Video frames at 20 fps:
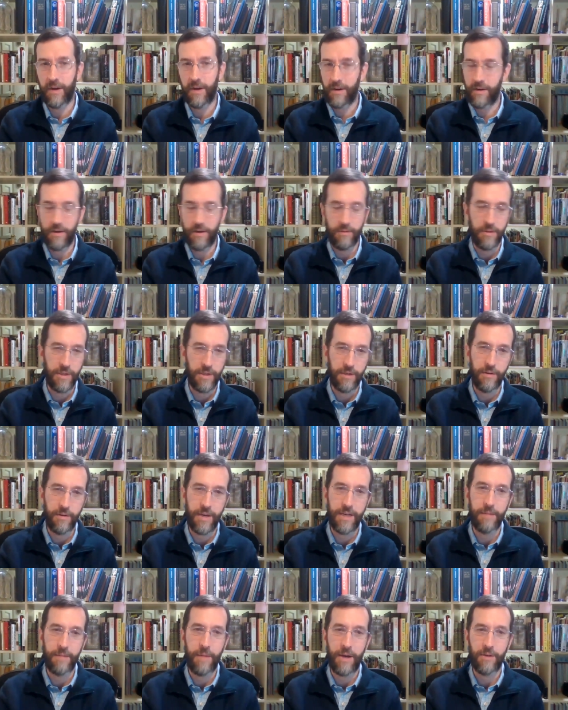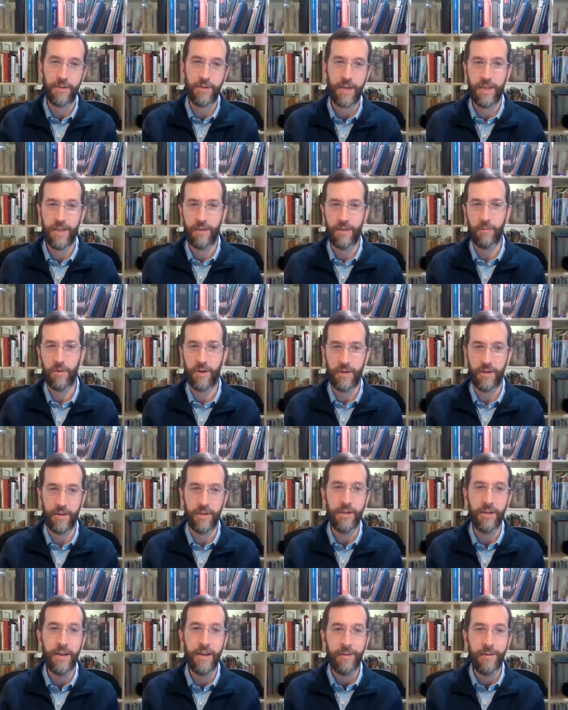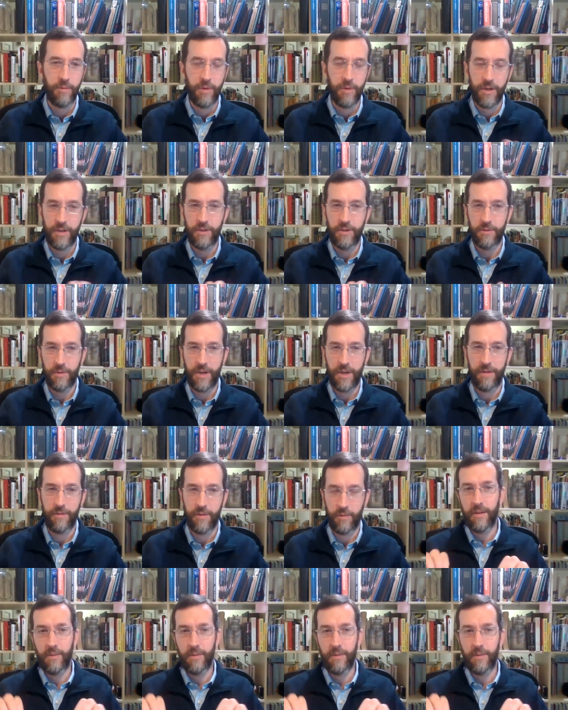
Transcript: are really great about saying, we're going to use whatever.